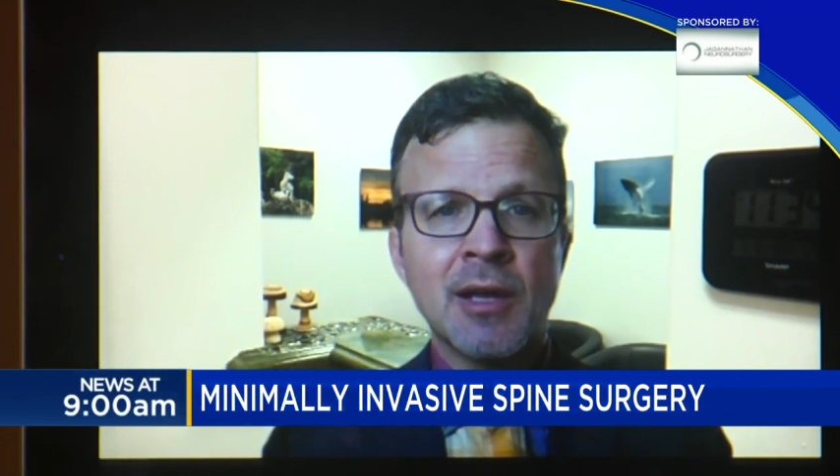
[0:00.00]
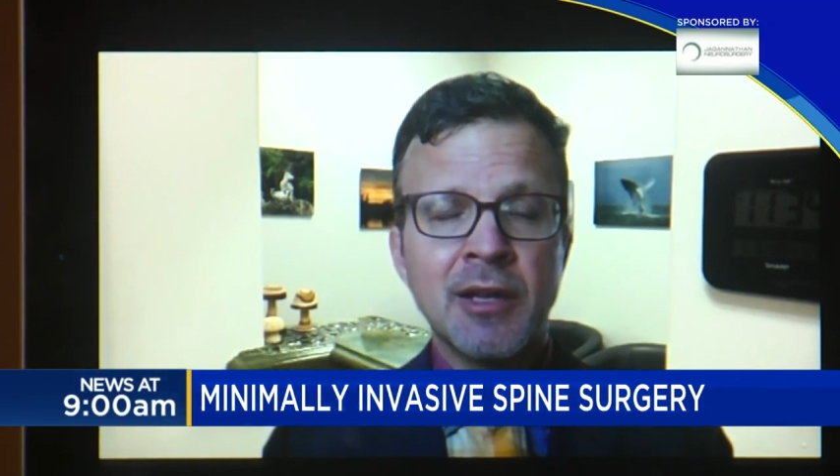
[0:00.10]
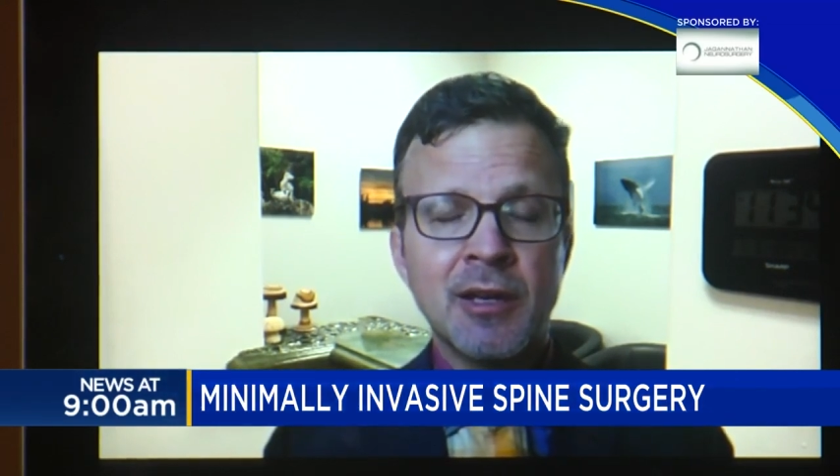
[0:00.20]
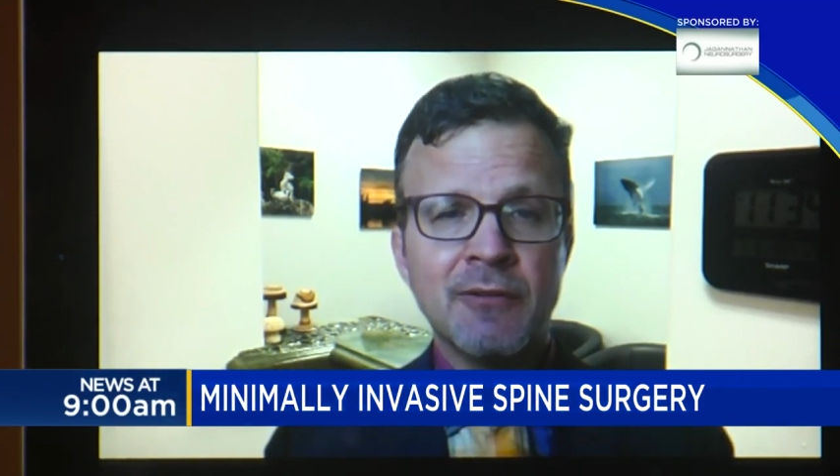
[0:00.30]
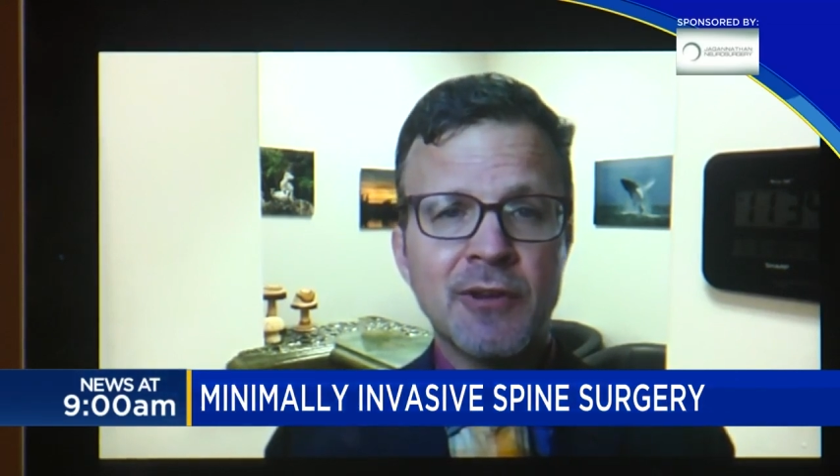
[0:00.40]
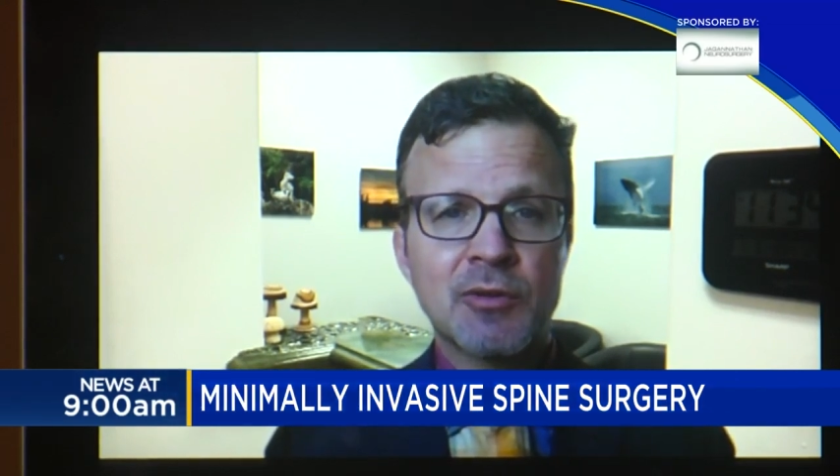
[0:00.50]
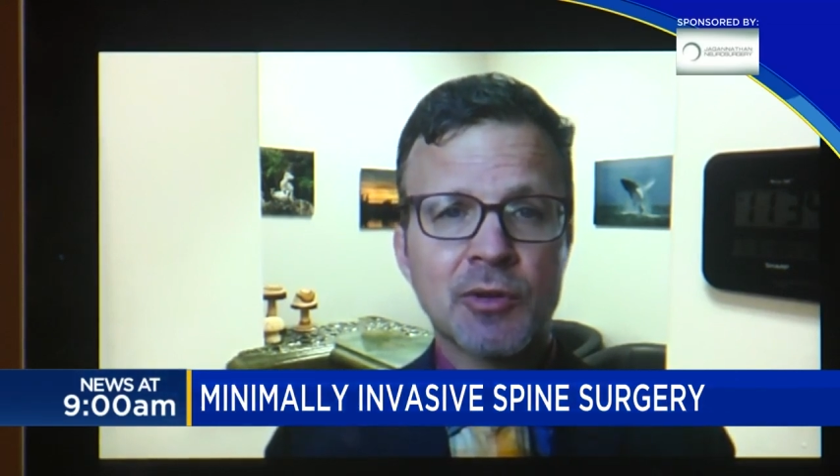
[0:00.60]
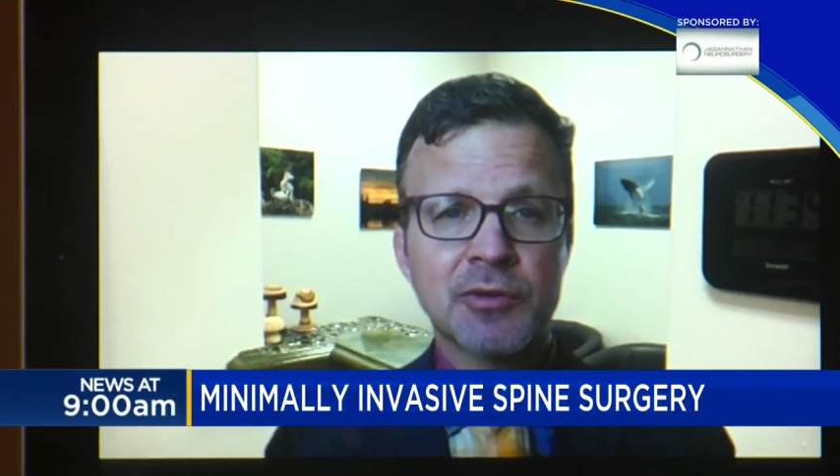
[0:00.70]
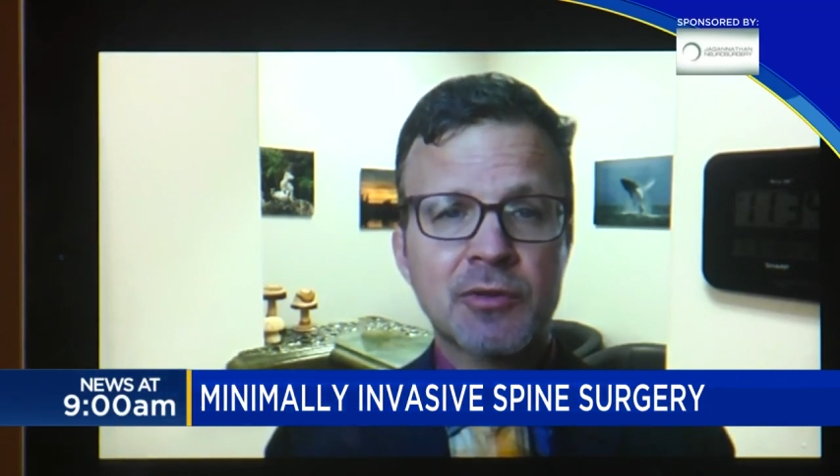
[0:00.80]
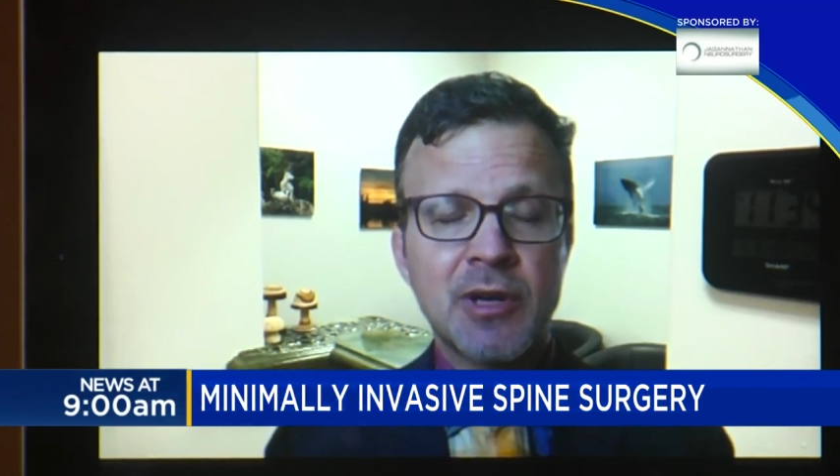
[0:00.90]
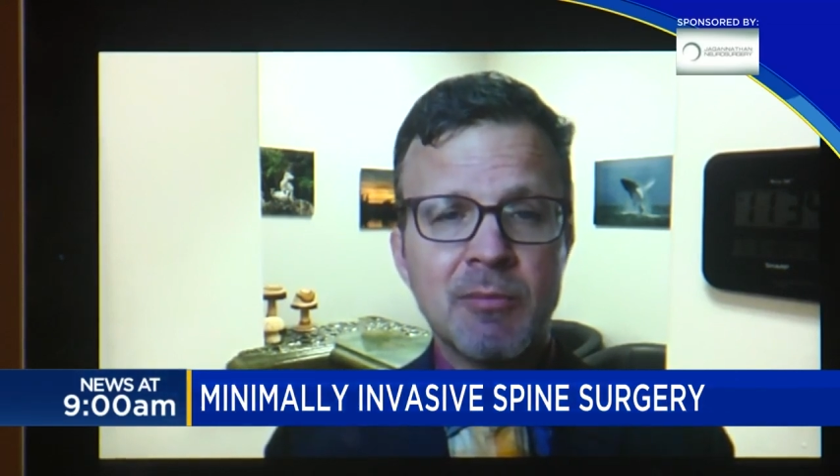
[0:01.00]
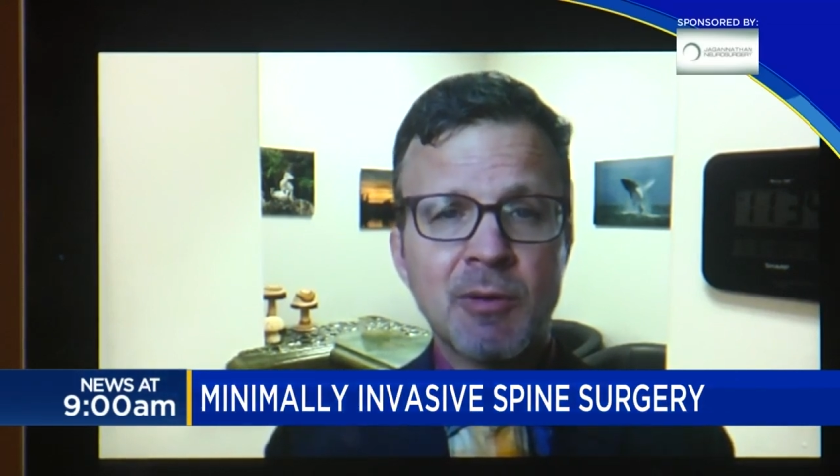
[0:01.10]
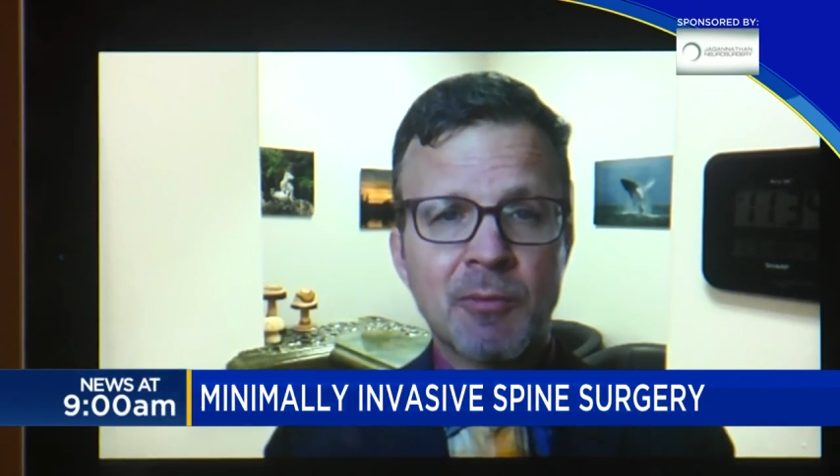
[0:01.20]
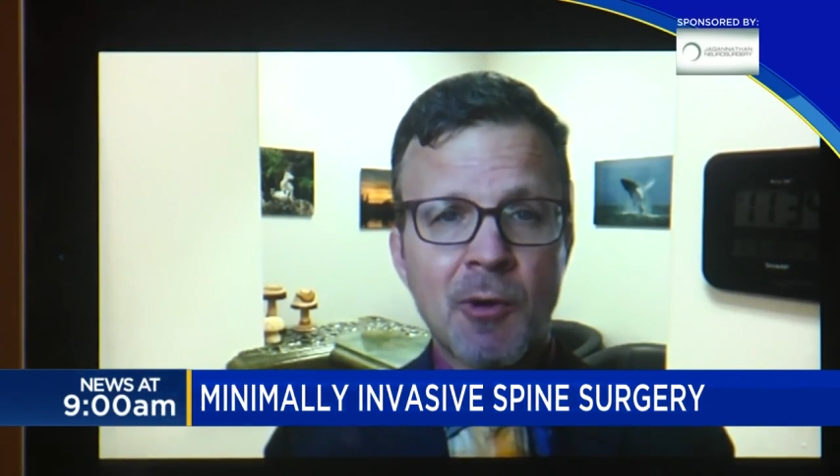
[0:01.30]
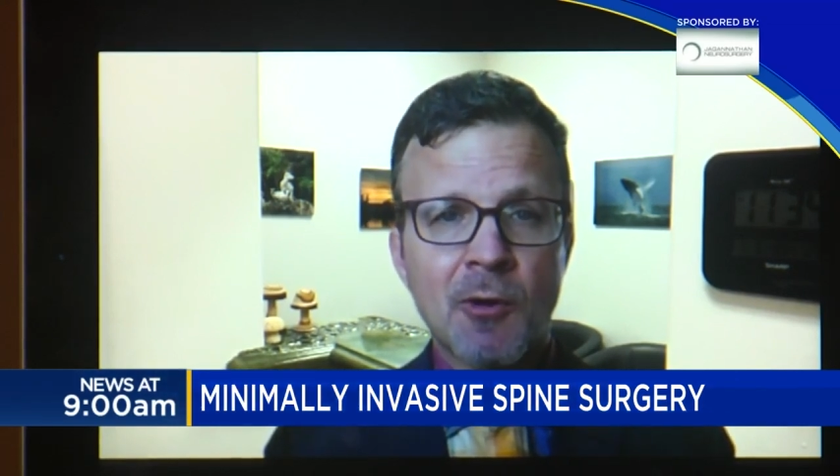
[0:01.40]
an individual
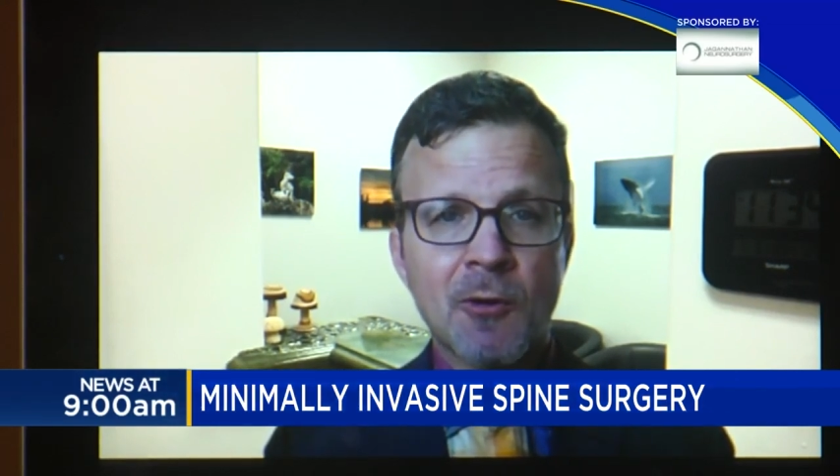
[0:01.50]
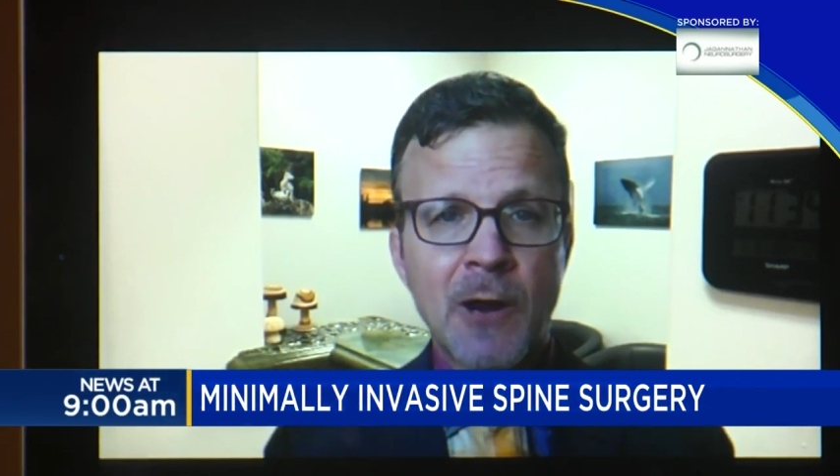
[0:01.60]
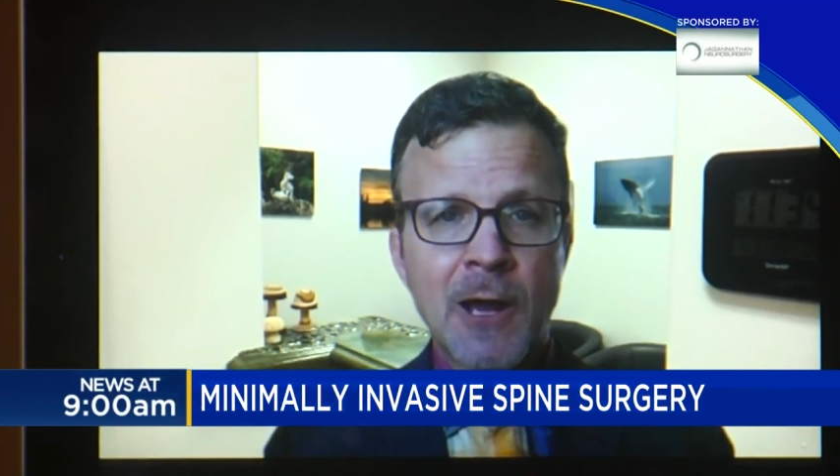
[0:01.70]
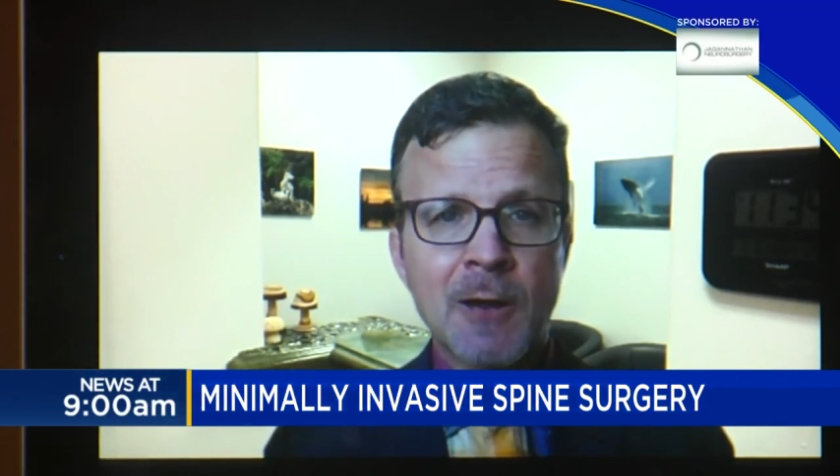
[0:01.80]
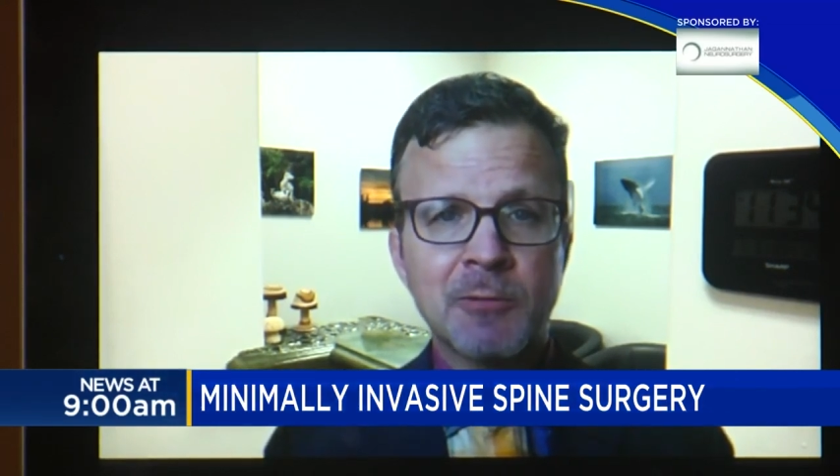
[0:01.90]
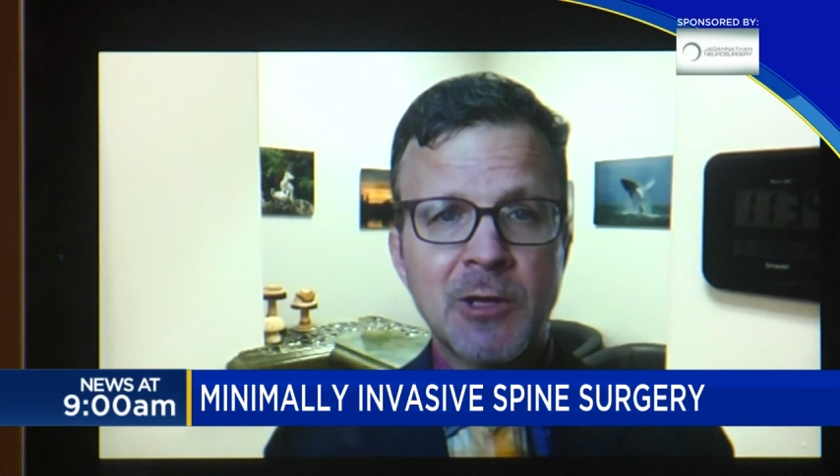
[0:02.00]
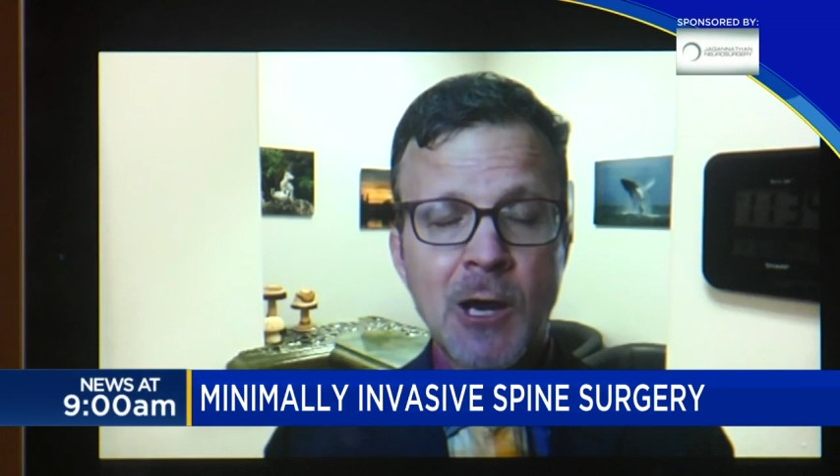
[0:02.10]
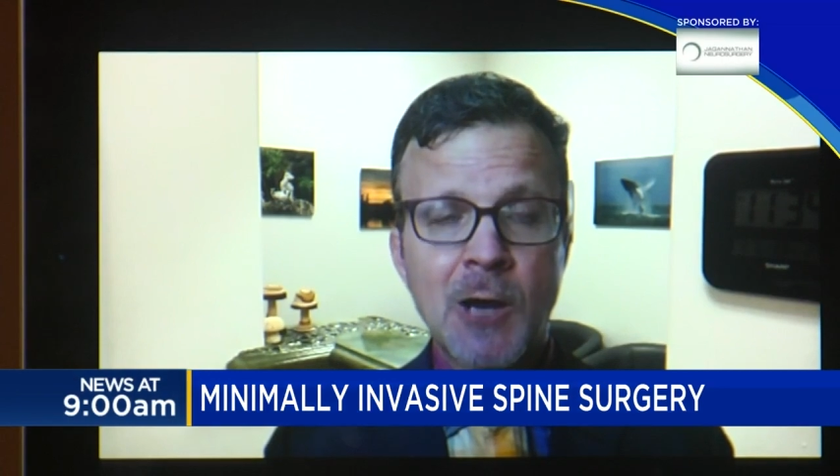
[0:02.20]
treatment program to